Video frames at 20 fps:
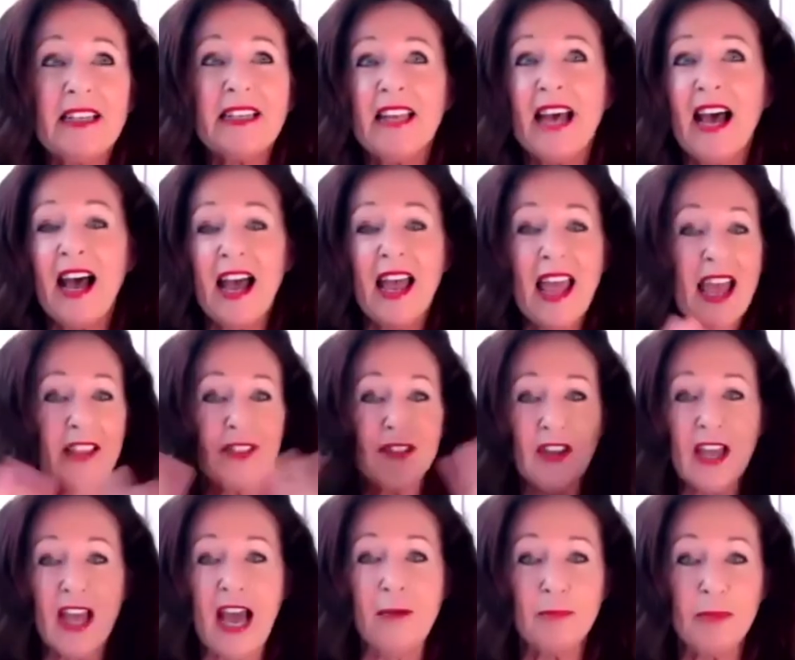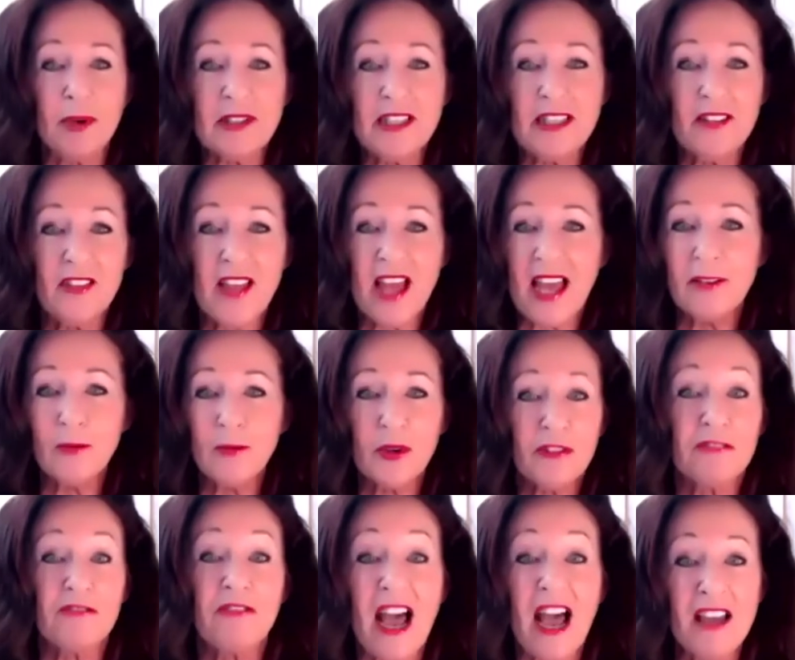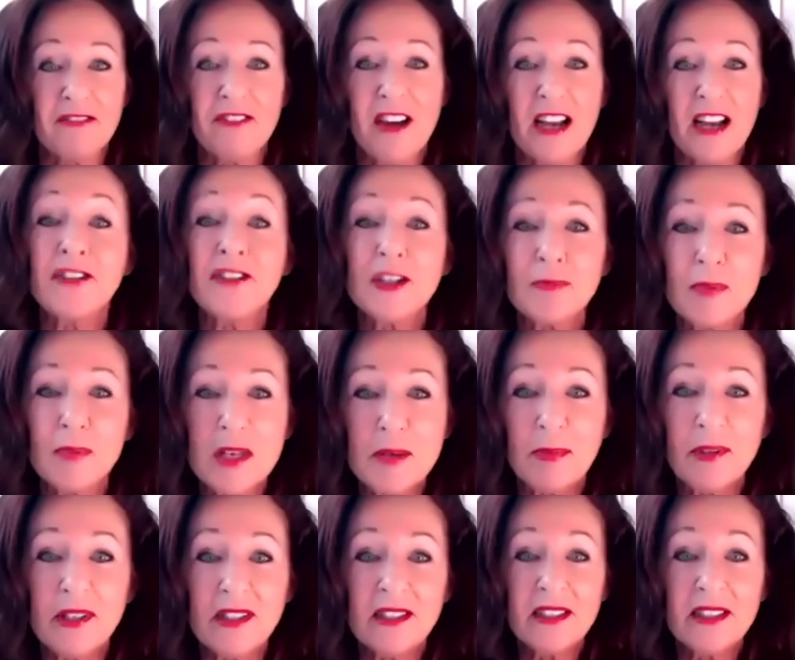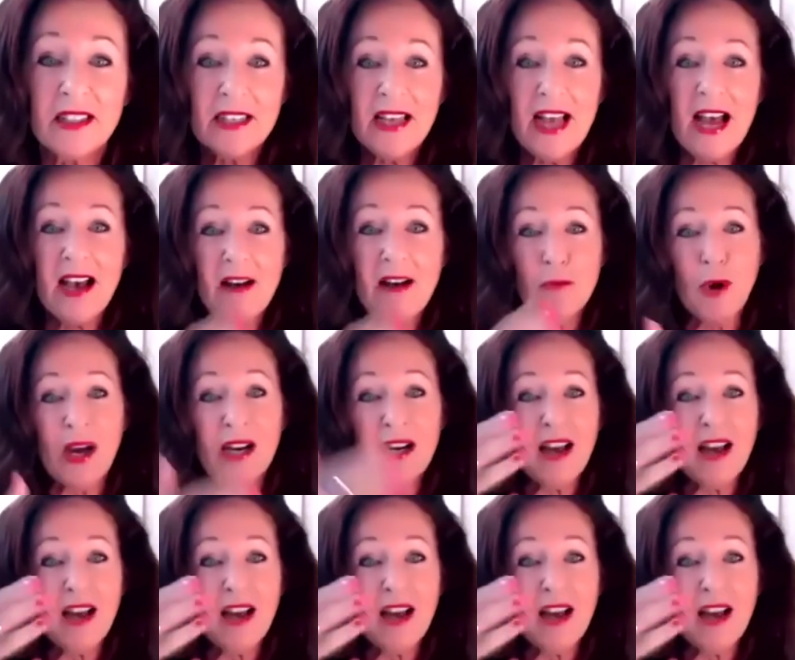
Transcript: I had the company then with 500 people, one